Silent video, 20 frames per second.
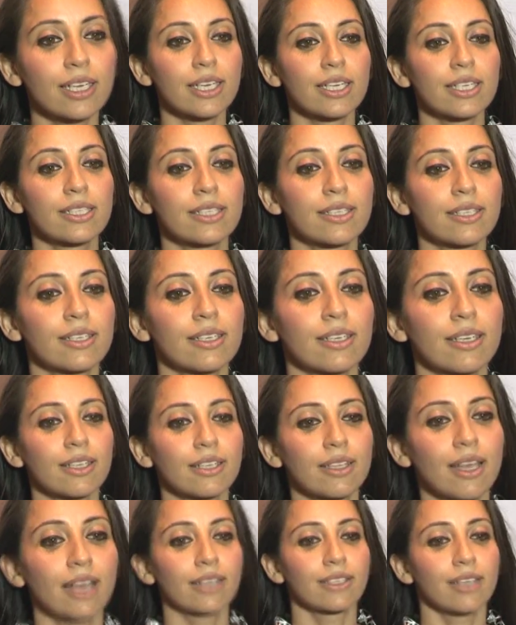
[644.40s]
is
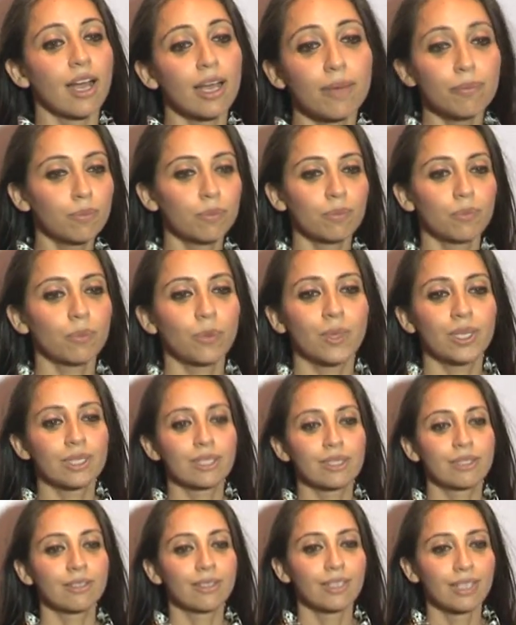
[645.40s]
that
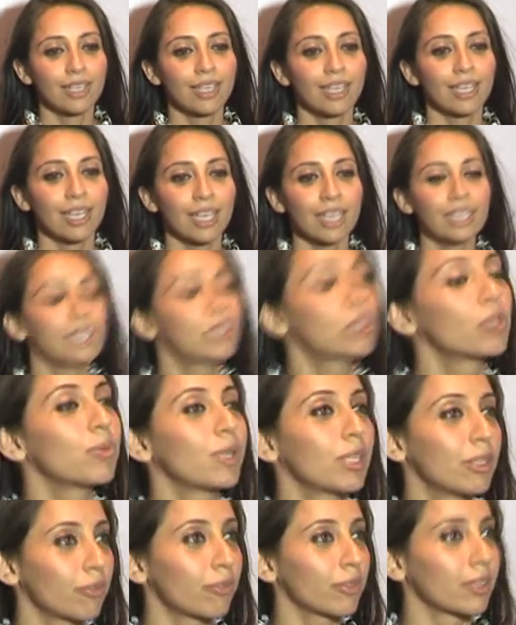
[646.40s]
it is to
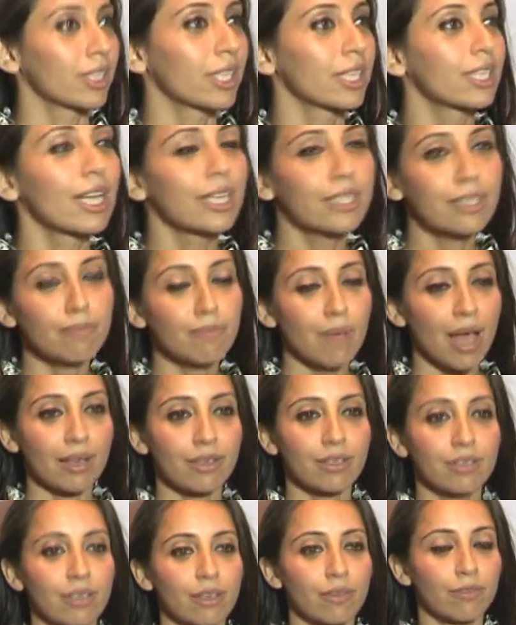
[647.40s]
be different. It doesn't
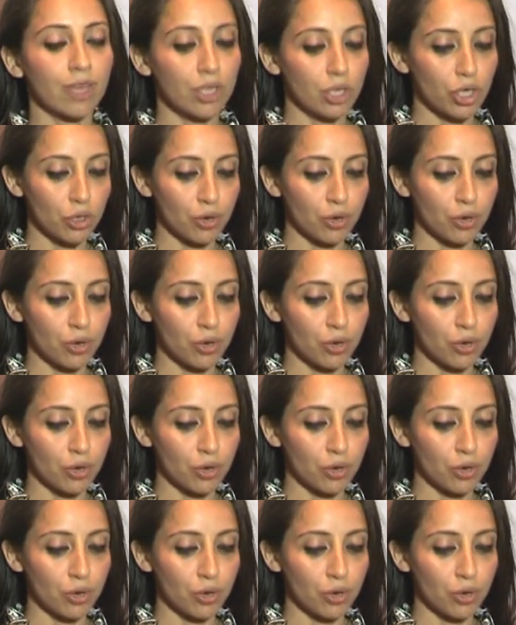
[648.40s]
matter whether